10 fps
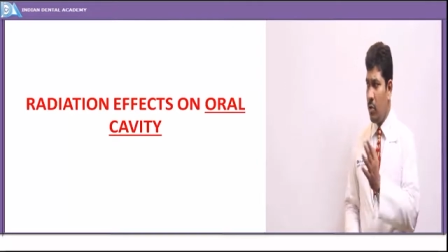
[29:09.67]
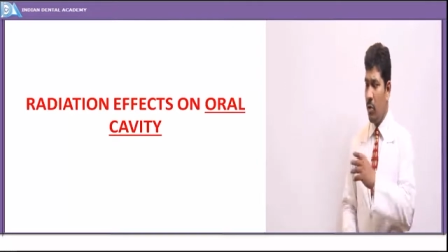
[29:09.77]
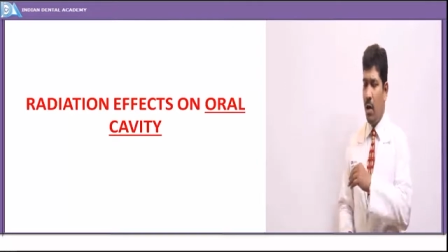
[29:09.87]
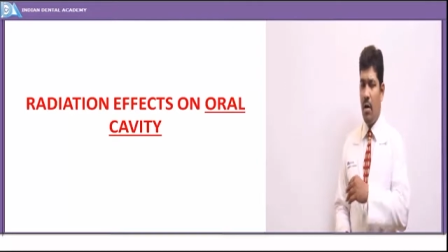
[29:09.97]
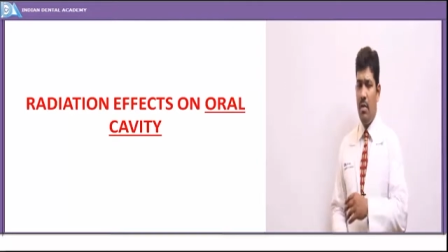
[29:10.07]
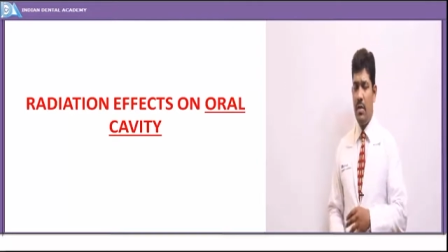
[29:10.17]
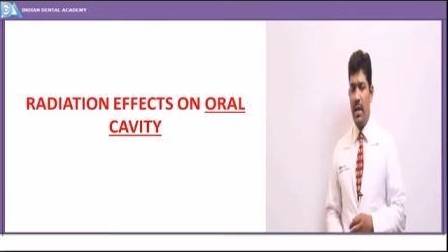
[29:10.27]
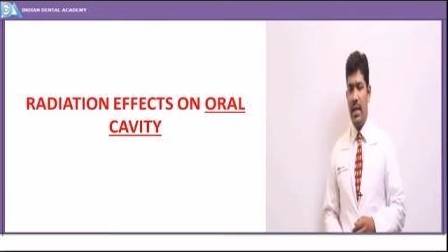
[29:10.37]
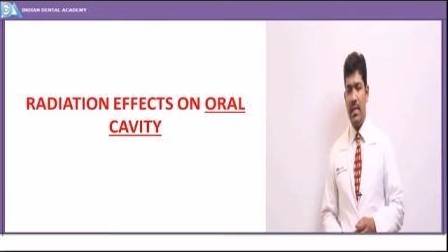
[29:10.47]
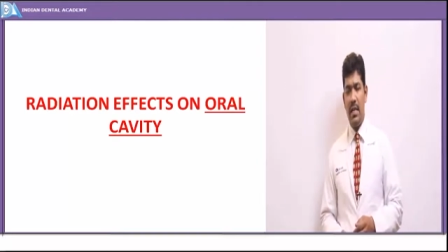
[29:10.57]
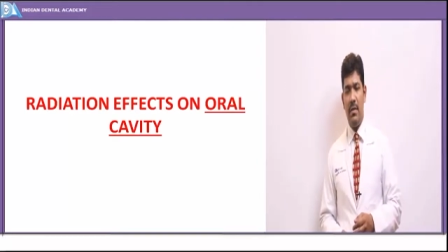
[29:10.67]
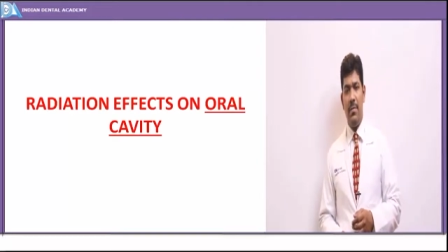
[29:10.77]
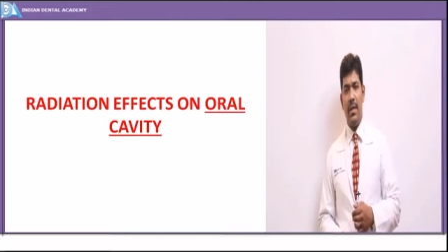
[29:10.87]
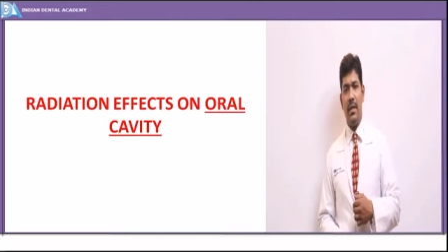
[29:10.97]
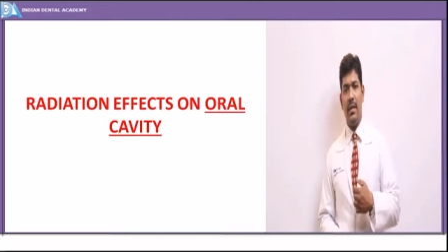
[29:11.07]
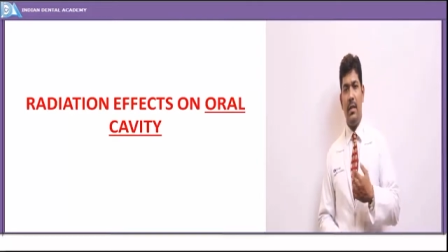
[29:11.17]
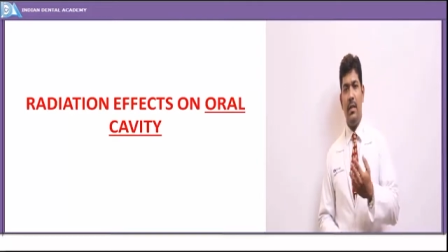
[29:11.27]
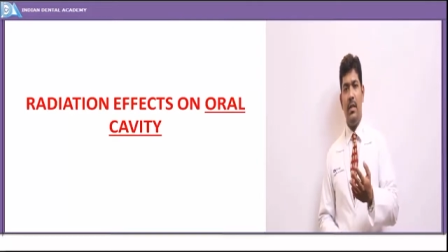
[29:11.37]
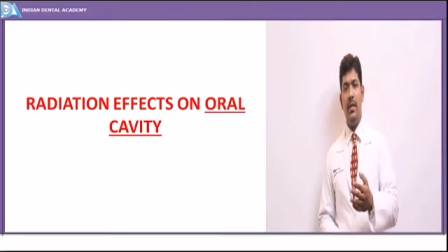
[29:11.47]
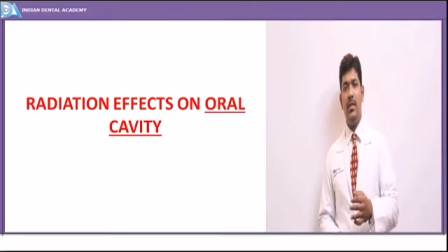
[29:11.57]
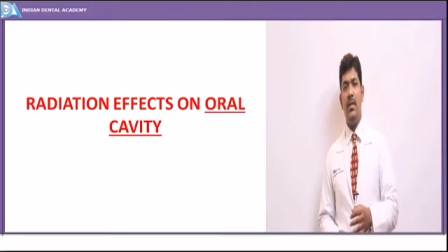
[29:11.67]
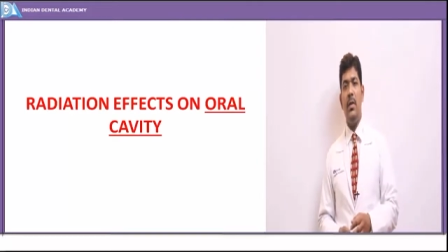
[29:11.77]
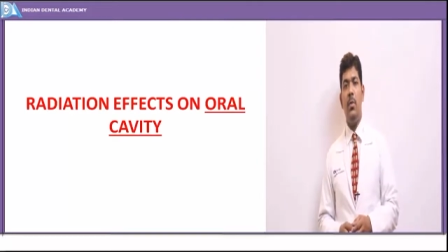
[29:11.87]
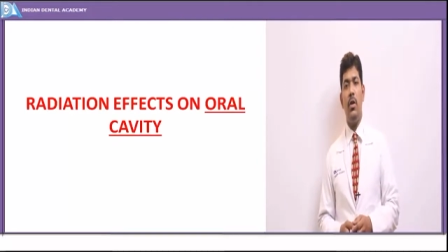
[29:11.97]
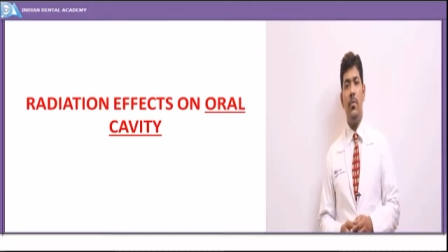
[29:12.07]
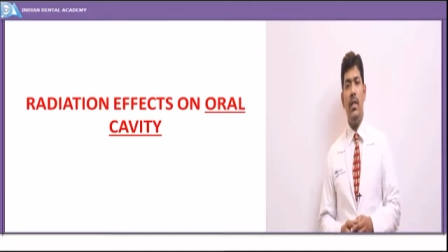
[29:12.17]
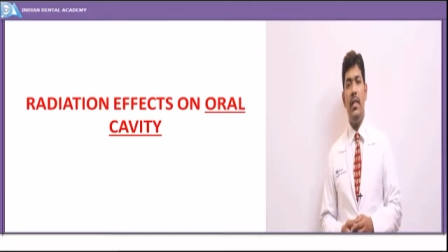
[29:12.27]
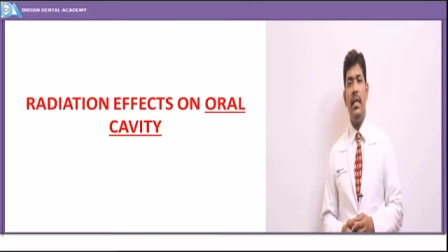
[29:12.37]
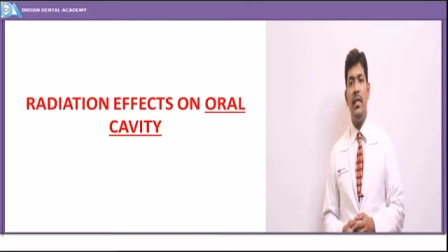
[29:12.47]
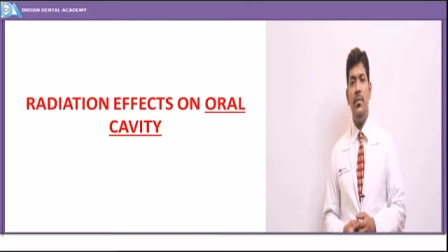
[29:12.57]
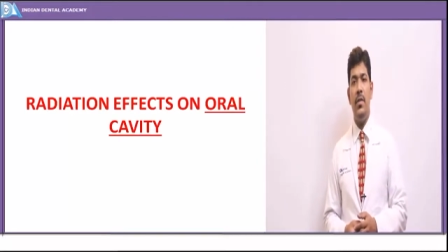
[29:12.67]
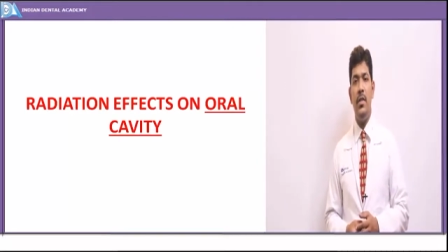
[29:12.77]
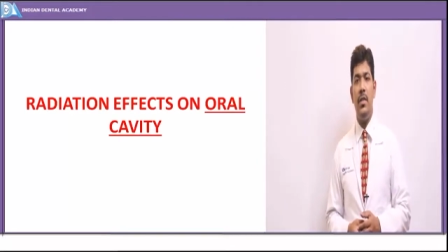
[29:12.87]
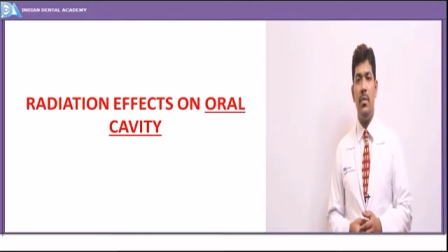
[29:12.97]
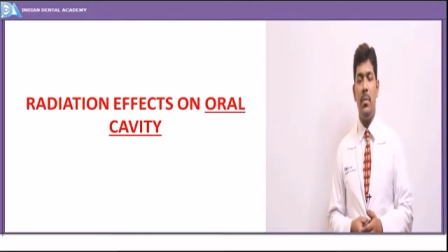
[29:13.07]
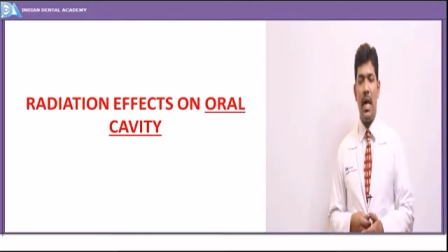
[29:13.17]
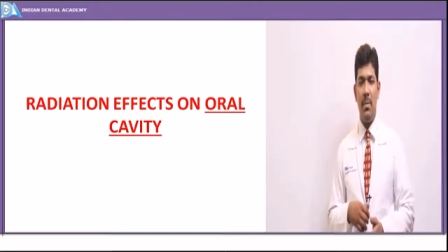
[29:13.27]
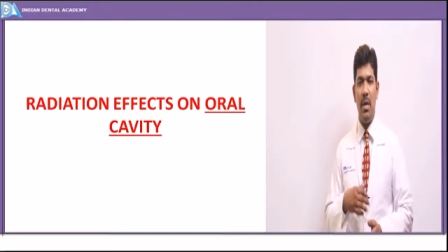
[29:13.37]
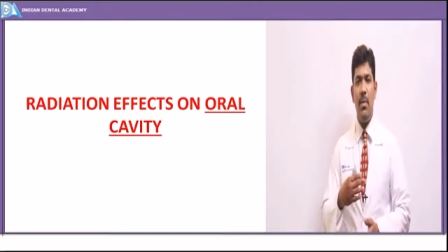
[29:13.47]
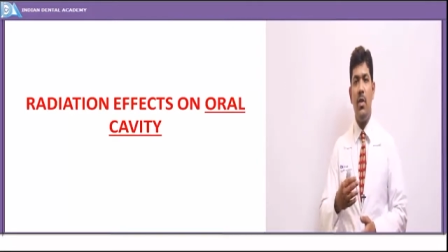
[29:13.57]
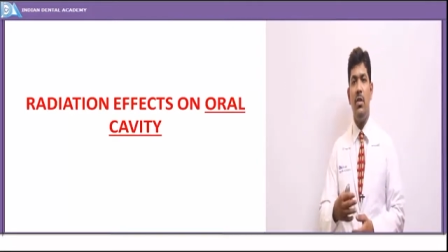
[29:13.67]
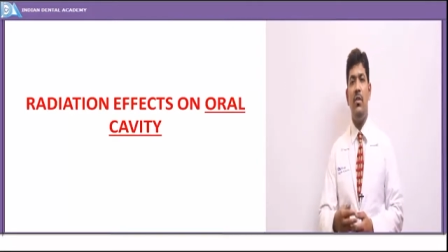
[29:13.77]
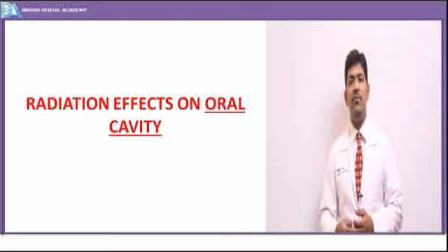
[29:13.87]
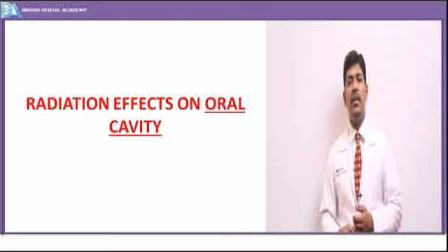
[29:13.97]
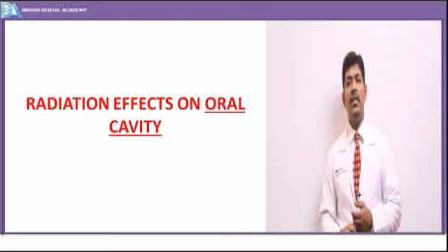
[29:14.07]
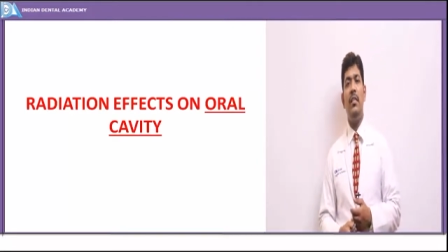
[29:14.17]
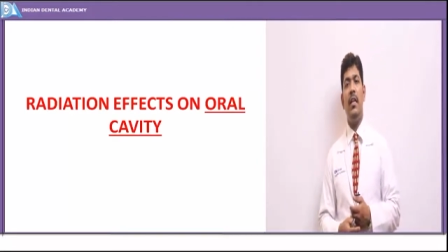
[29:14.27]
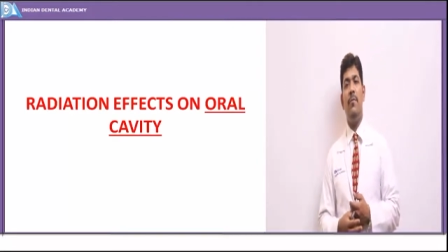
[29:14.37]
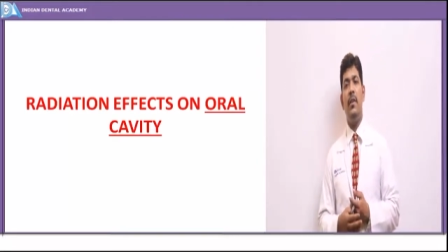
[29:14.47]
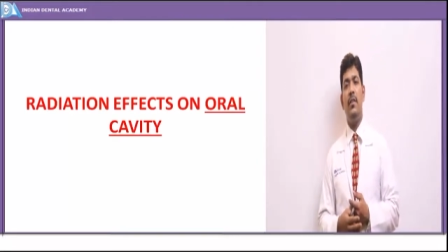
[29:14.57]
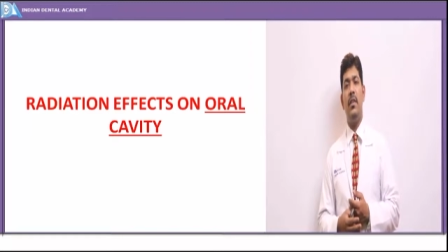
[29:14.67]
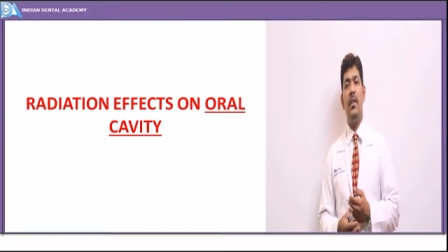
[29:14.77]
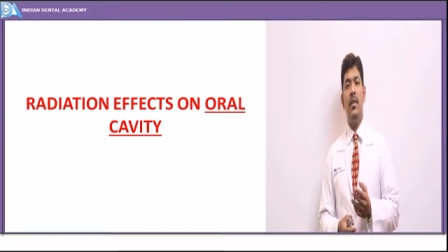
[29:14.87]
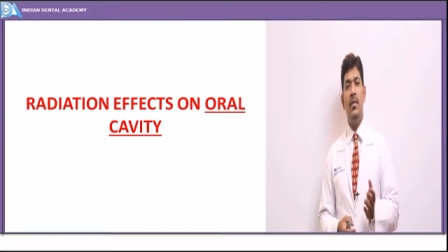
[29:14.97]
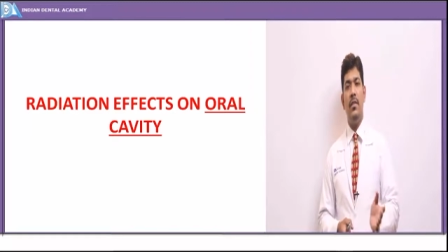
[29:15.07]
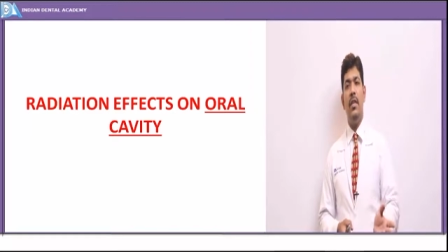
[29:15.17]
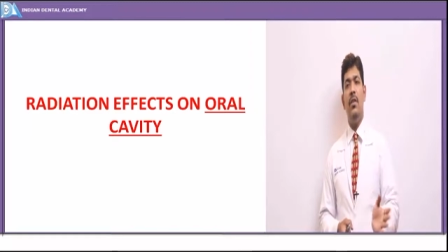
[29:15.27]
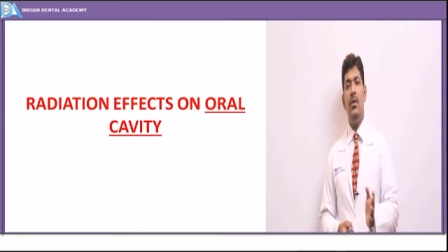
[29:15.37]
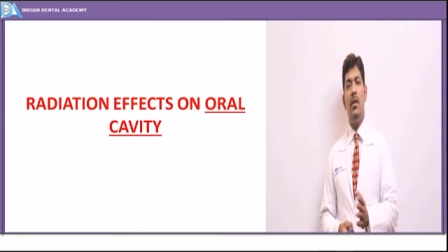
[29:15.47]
so how this radiation effect is important for the dental physician? Primarily because of the various effects seen uh,